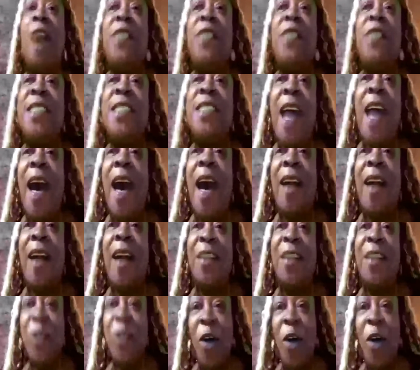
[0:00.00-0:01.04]
Stock.
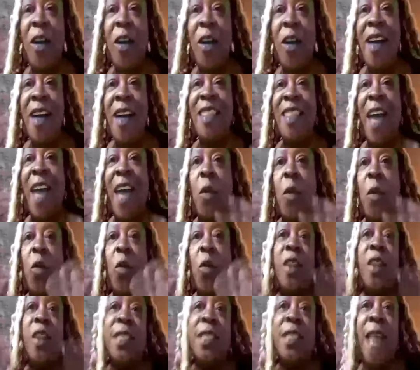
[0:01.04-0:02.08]
Like
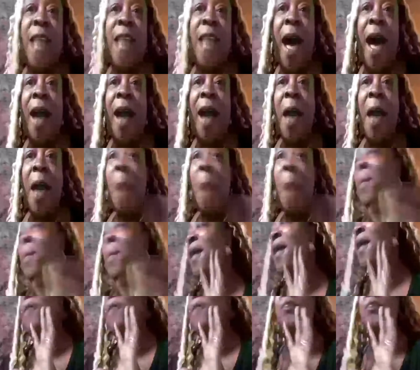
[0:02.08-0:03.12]
Woodstock, but